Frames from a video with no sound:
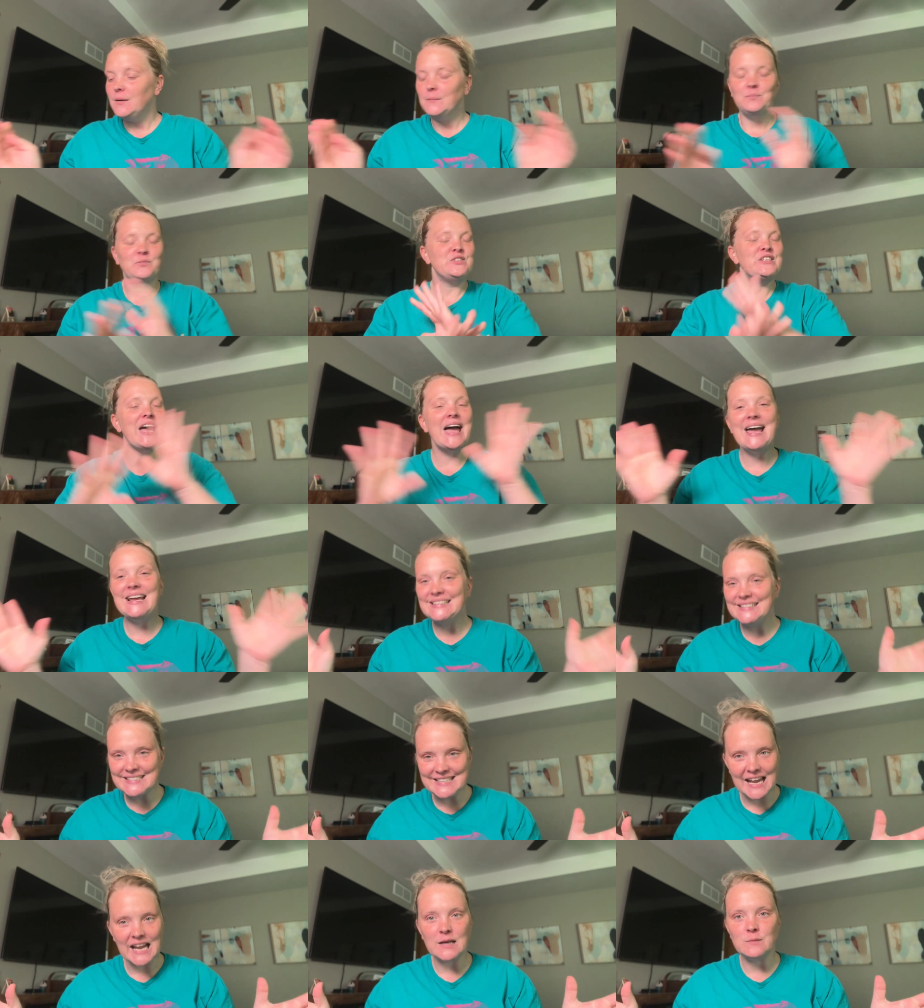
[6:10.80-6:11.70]

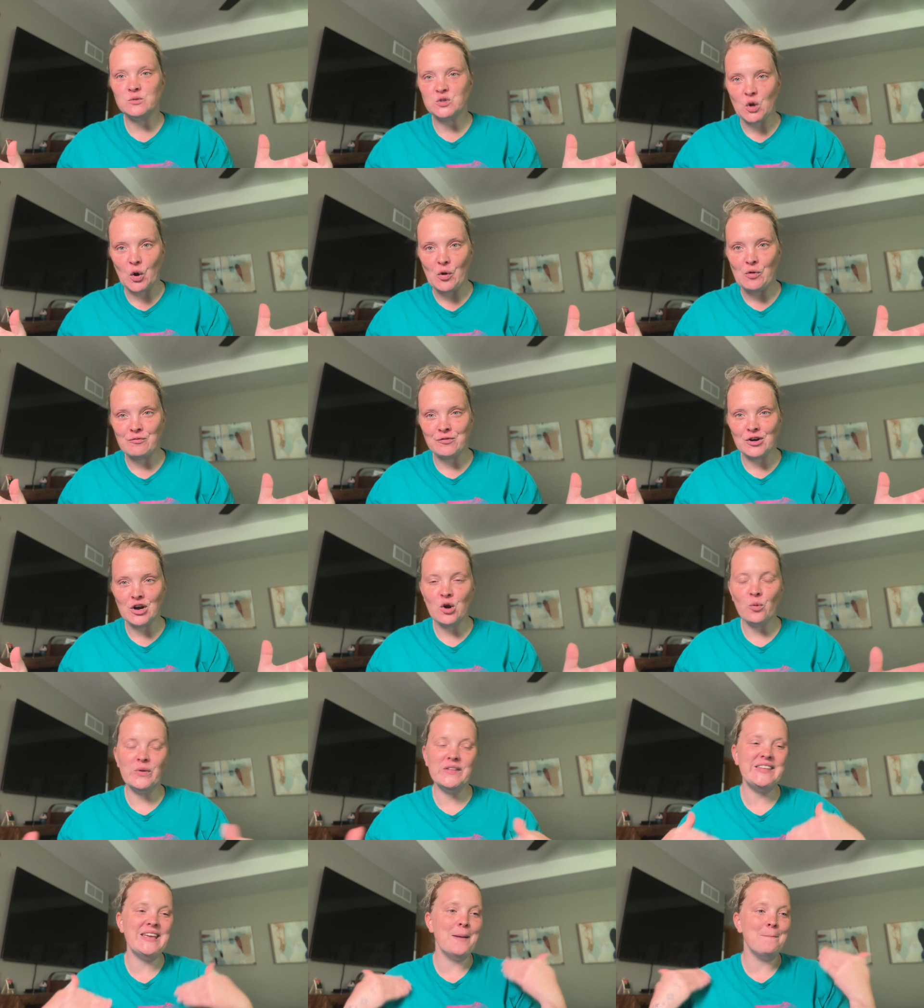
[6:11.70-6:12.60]
10 times over
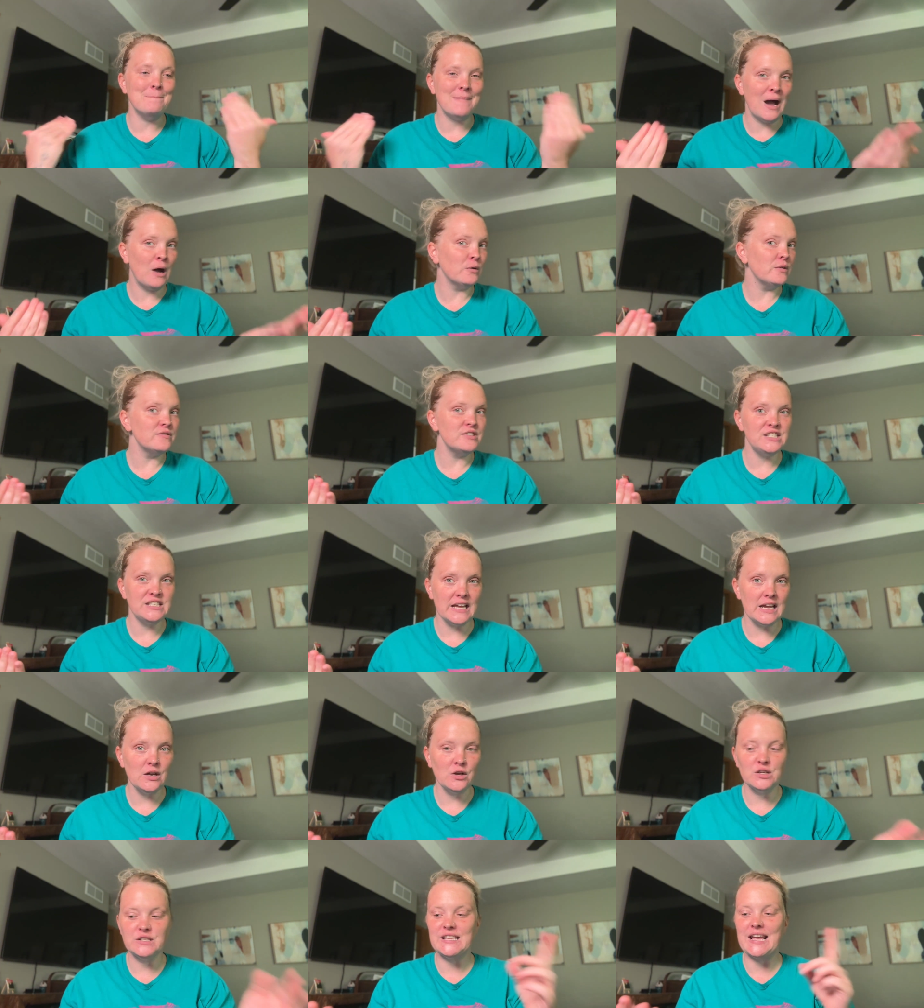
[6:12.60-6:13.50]
with the amount of
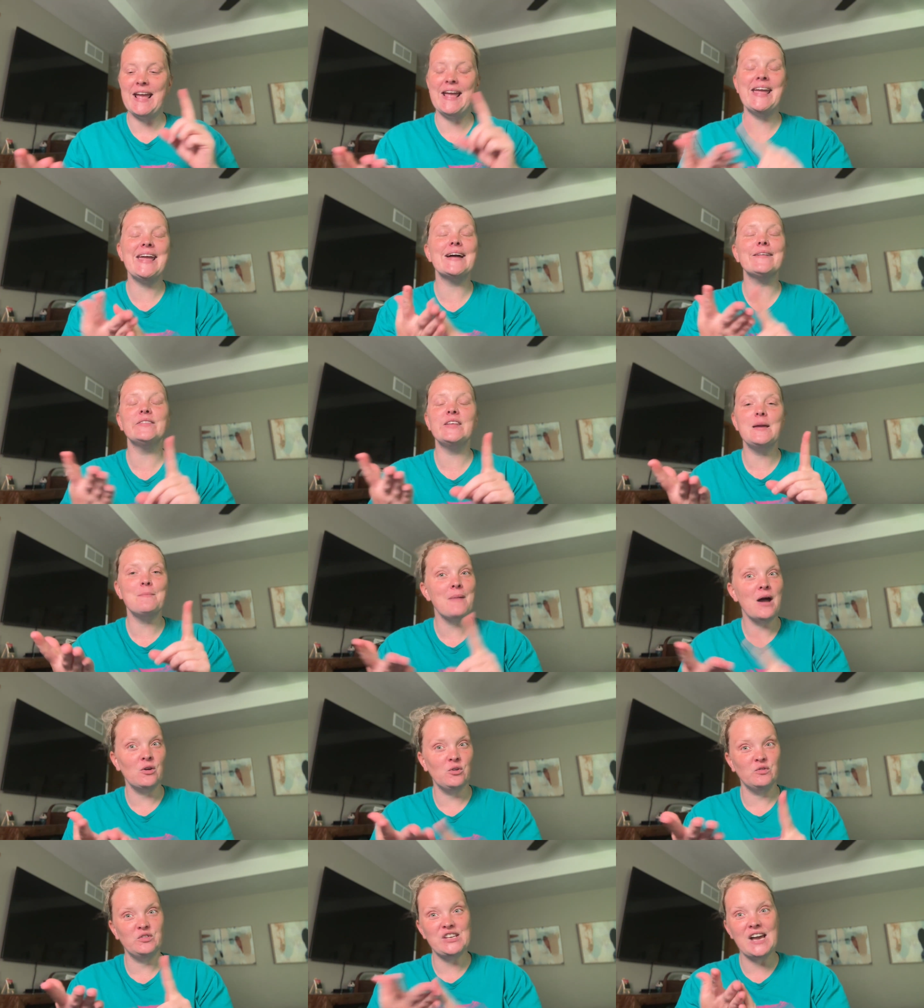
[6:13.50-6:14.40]
sales and the
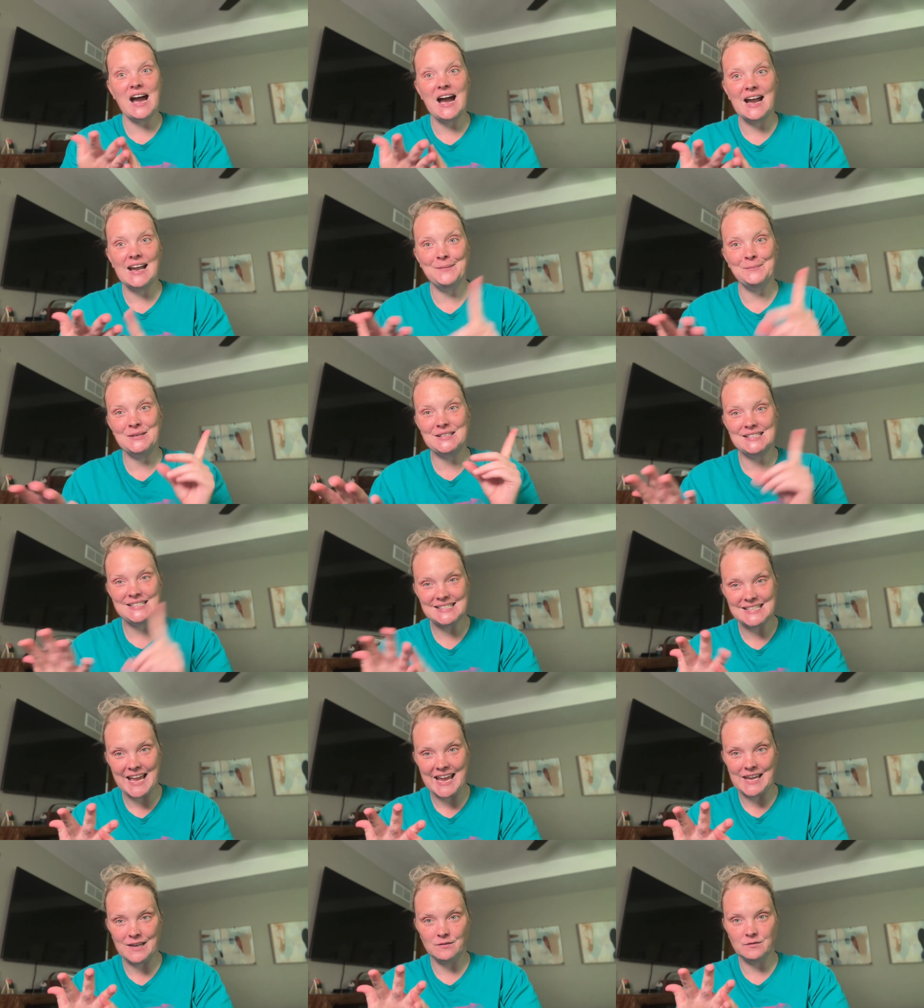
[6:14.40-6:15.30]
amount of time
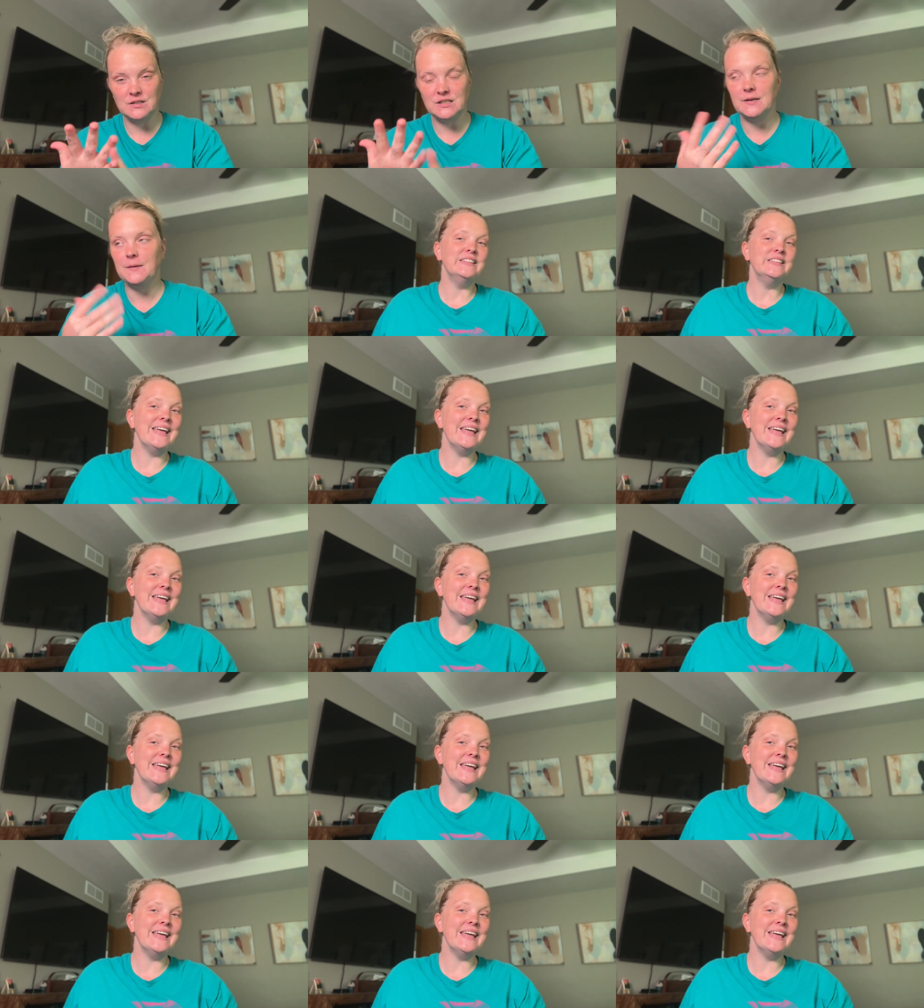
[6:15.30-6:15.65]
saved.